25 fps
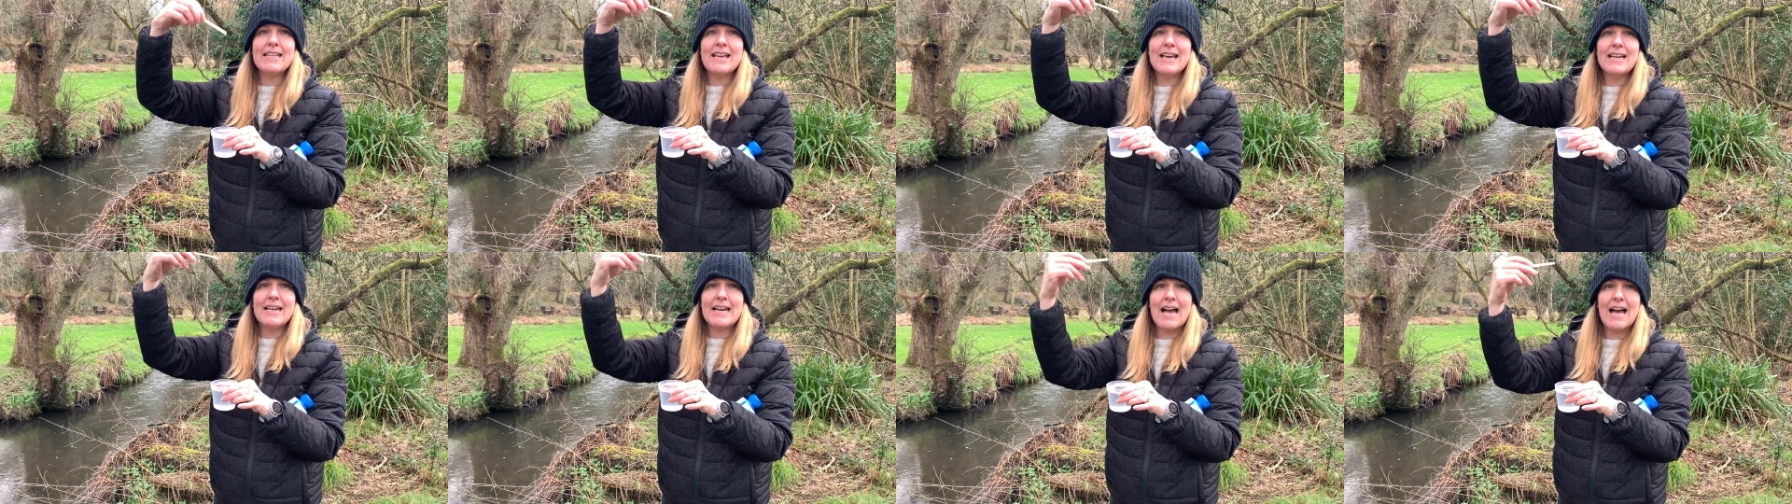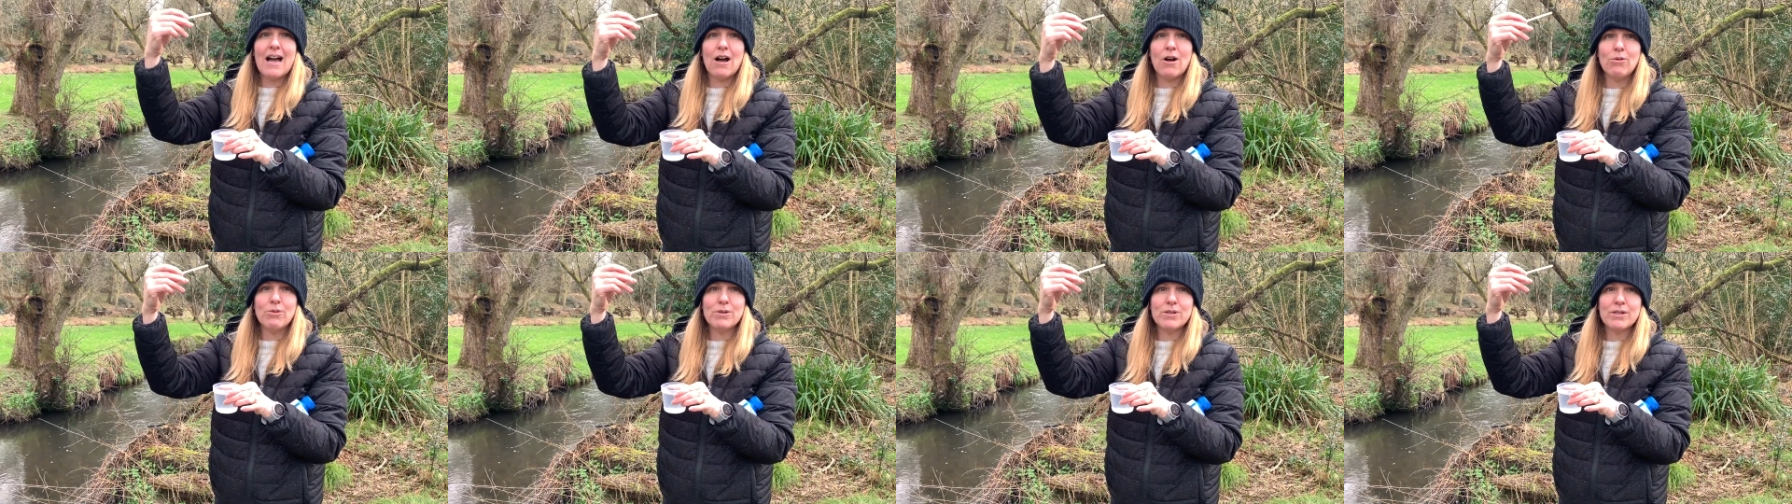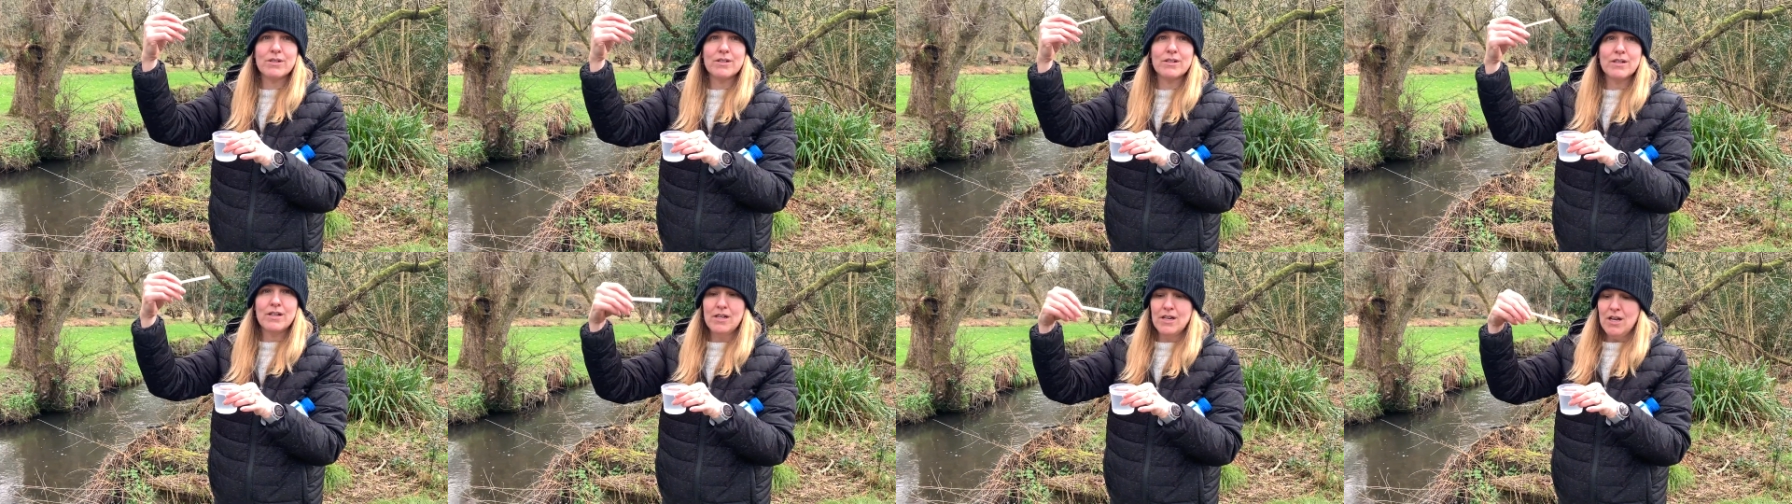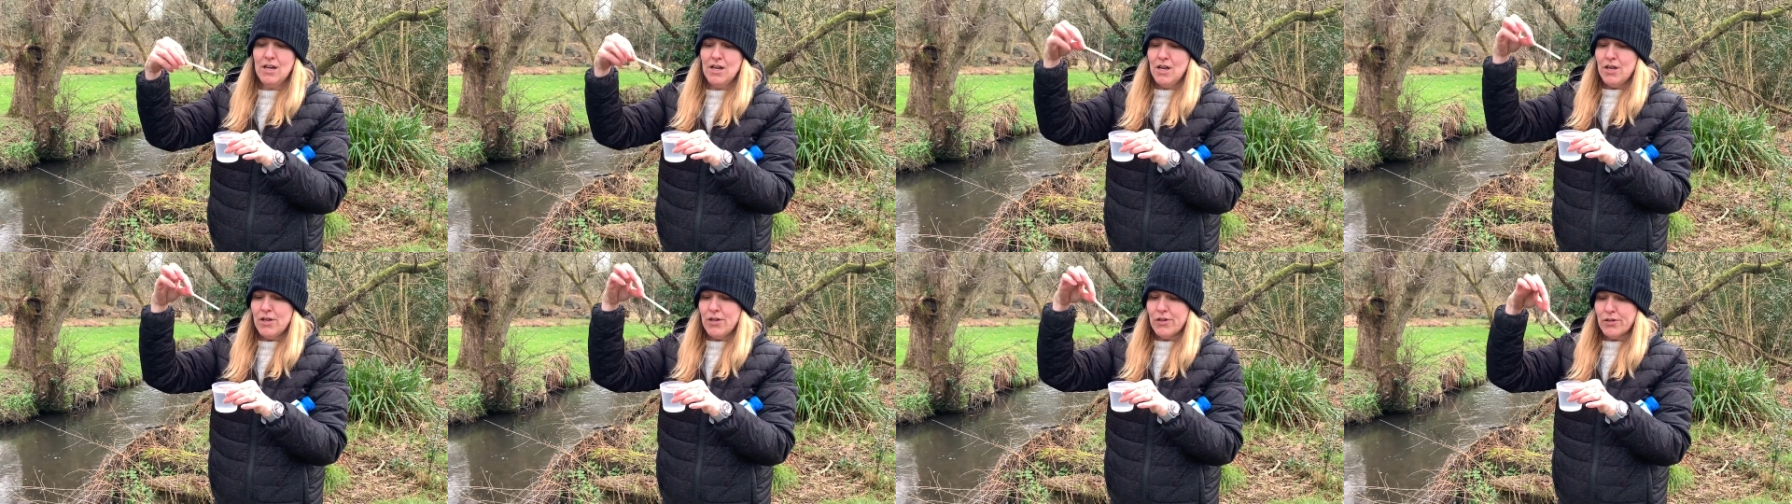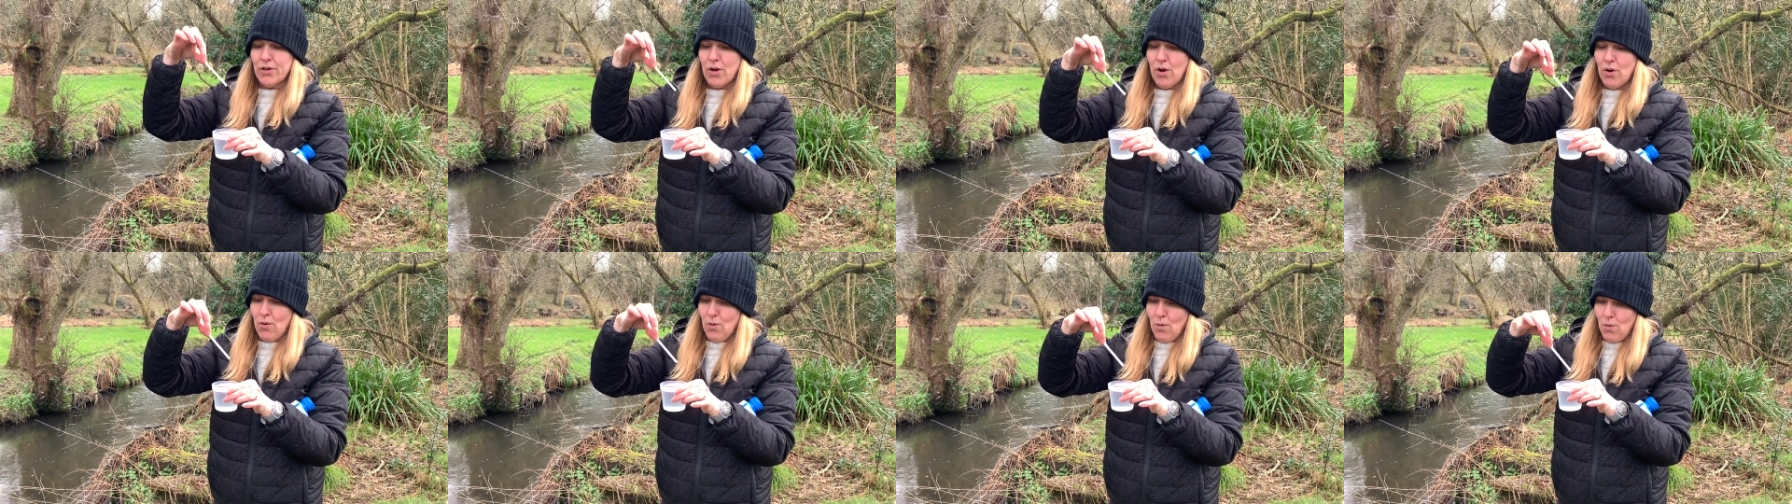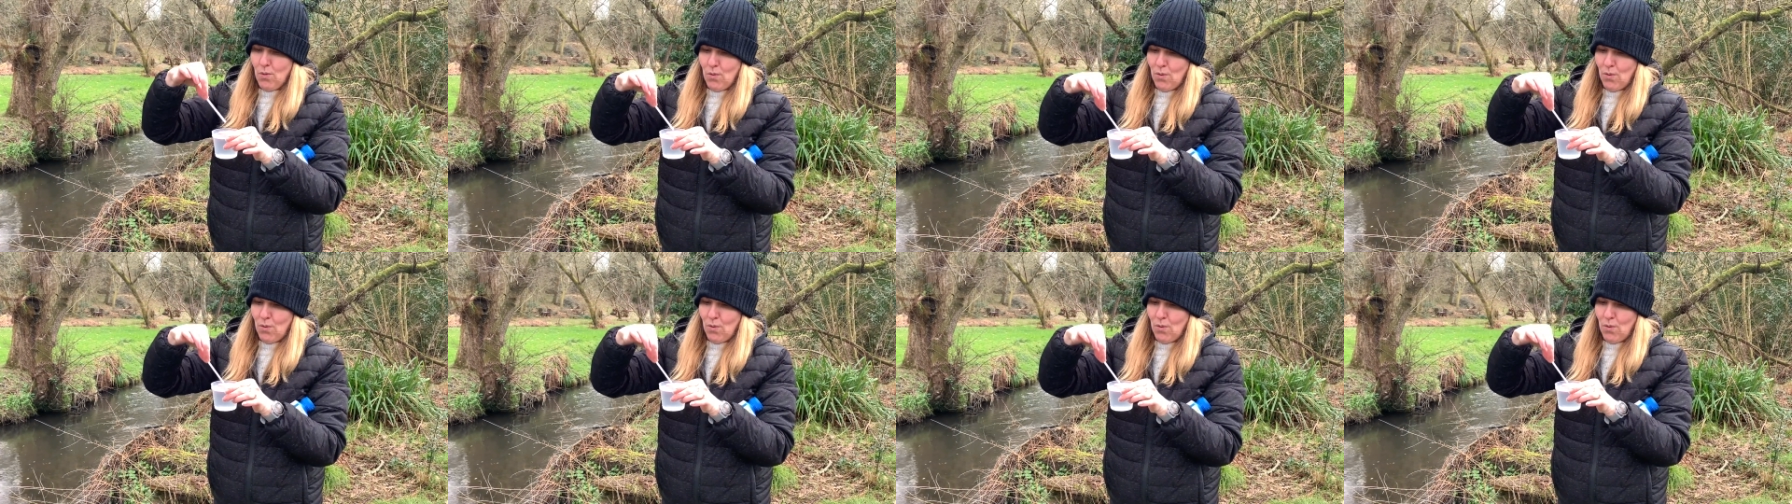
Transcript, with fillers: then out. So